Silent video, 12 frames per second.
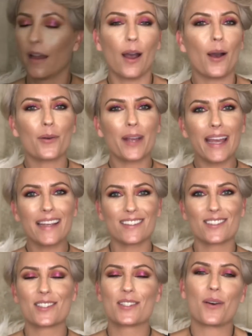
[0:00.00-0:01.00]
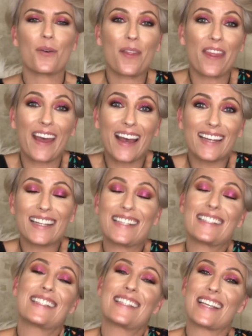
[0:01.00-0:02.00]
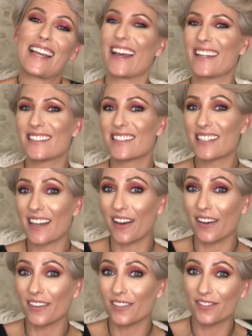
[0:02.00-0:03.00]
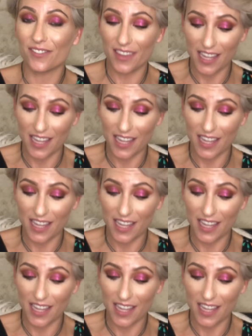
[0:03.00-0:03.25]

Okay, so that is the end of